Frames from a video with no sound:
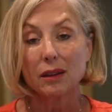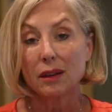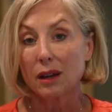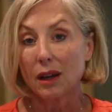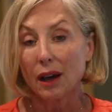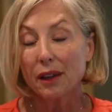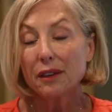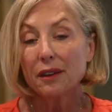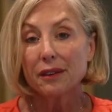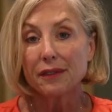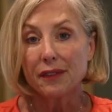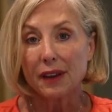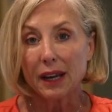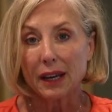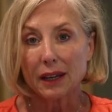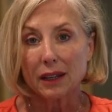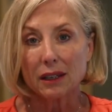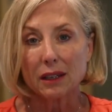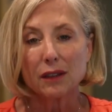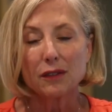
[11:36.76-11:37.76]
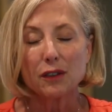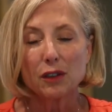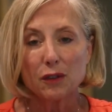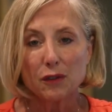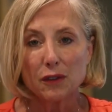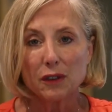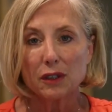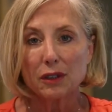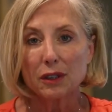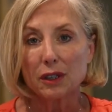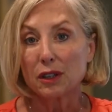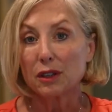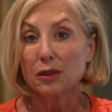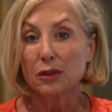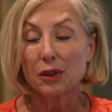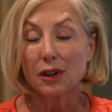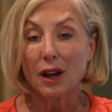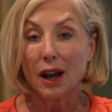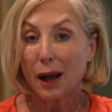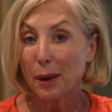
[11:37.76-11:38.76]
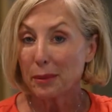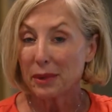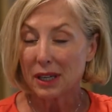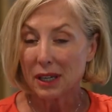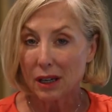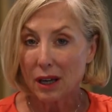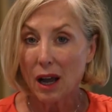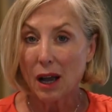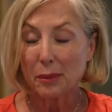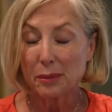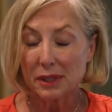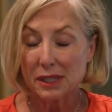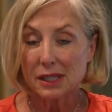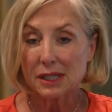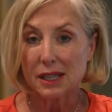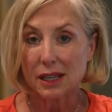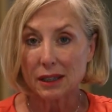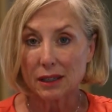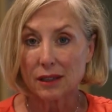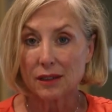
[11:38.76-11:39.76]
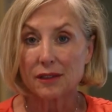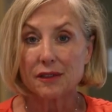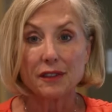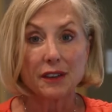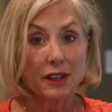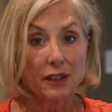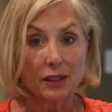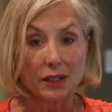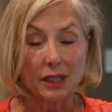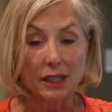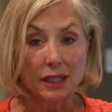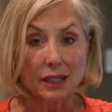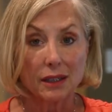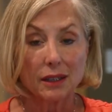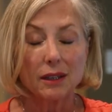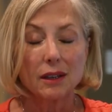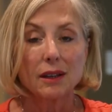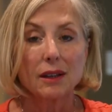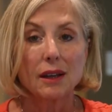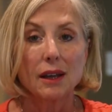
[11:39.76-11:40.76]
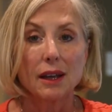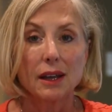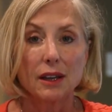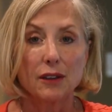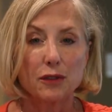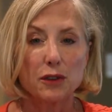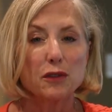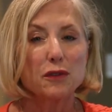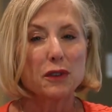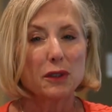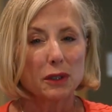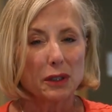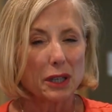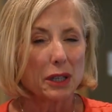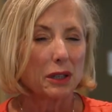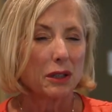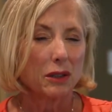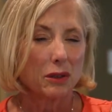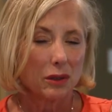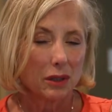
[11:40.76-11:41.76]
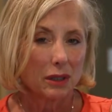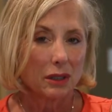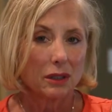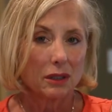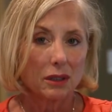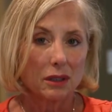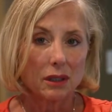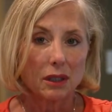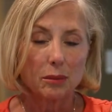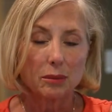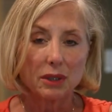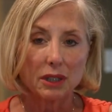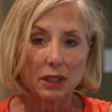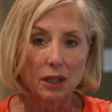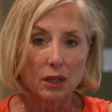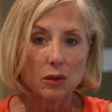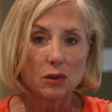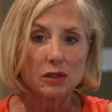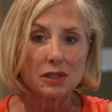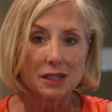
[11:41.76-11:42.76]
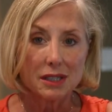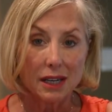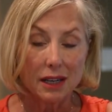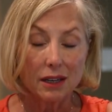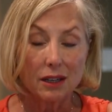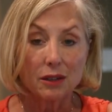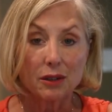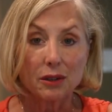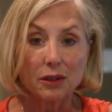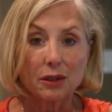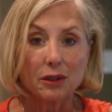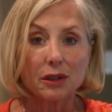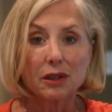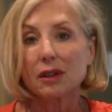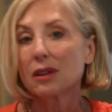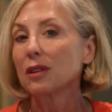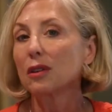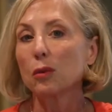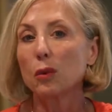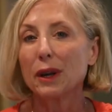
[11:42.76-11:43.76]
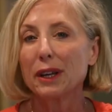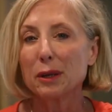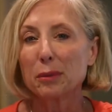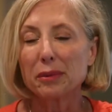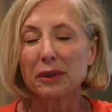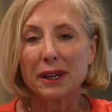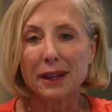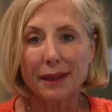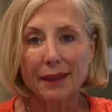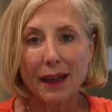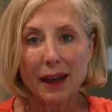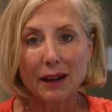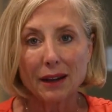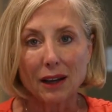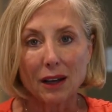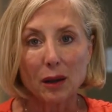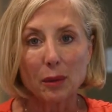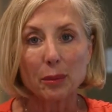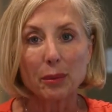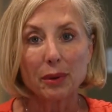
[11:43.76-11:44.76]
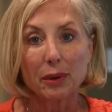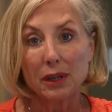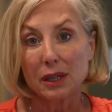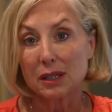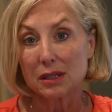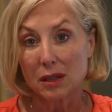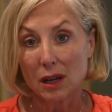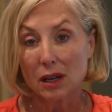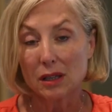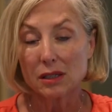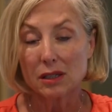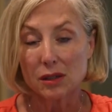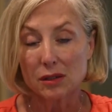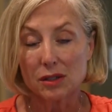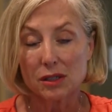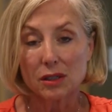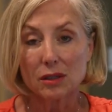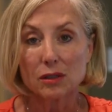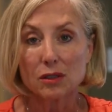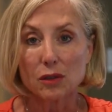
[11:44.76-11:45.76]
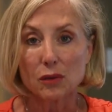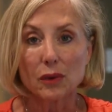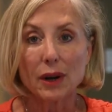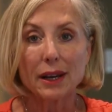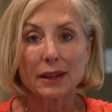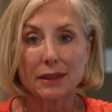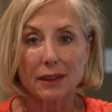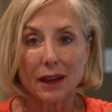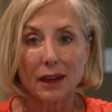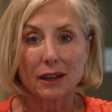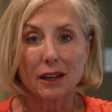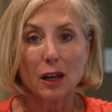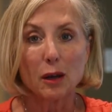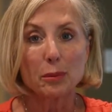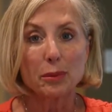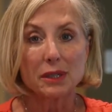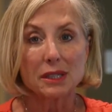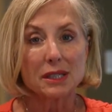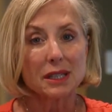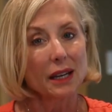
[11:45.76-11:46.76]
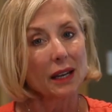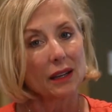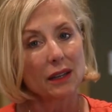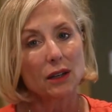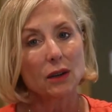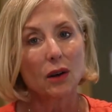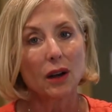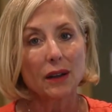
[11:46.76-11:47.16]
the other vein, if you feel that you're not being compensated fairly, if you feel that you're a little below standard, the way to bring that up is also still to write that up and say,